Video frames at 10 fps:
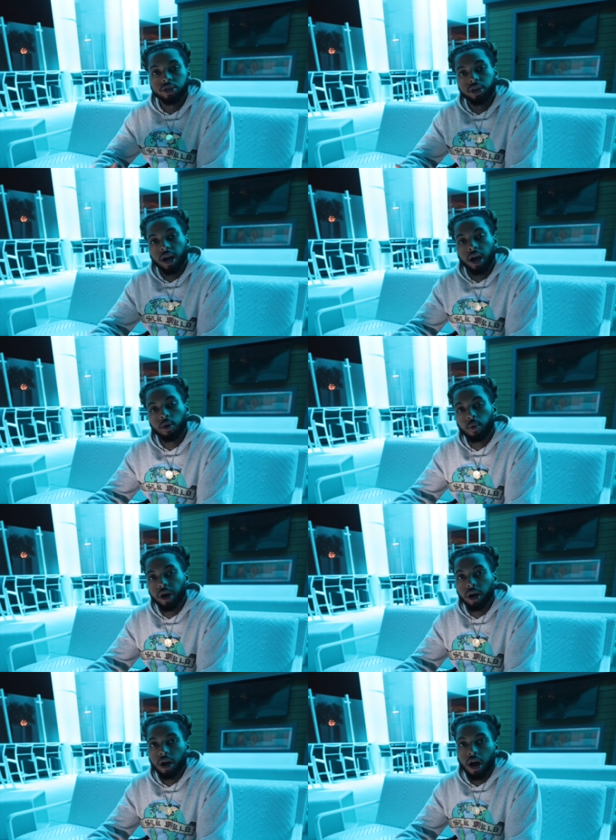you're not
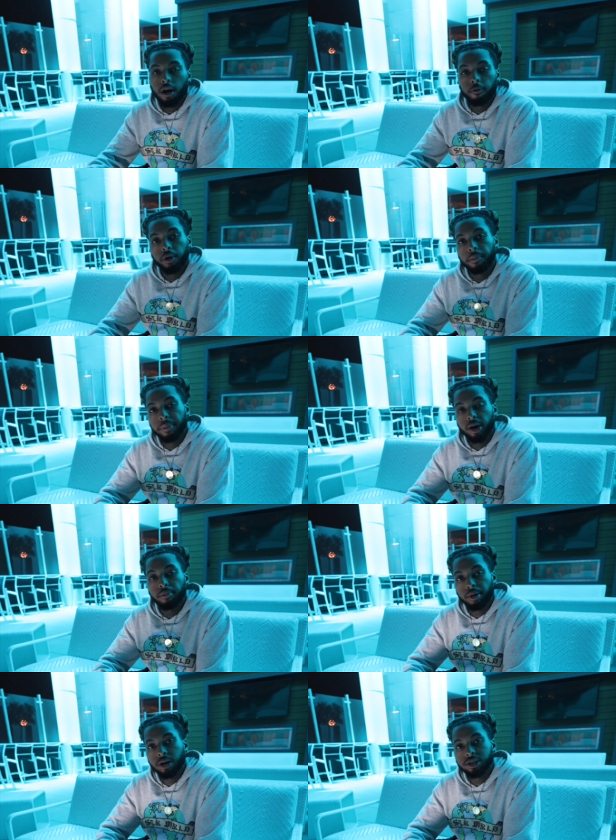aware of what a better
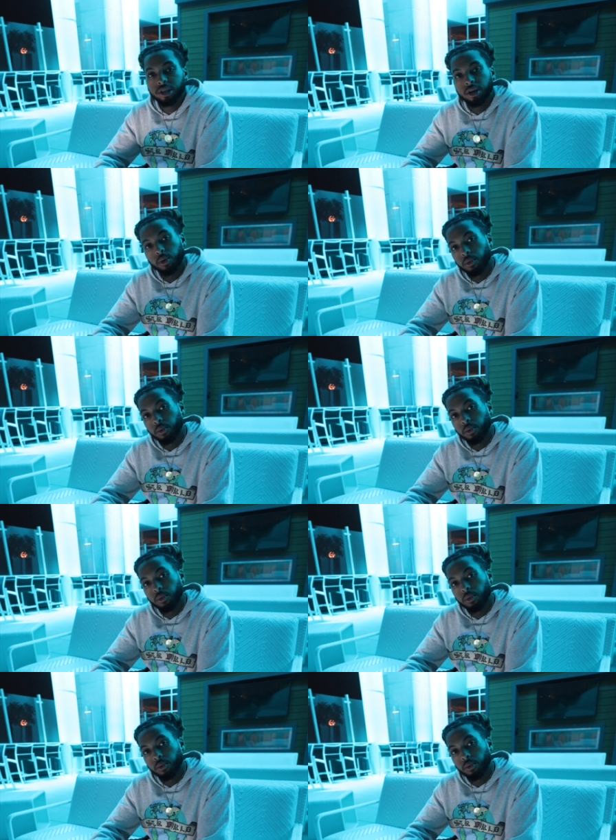person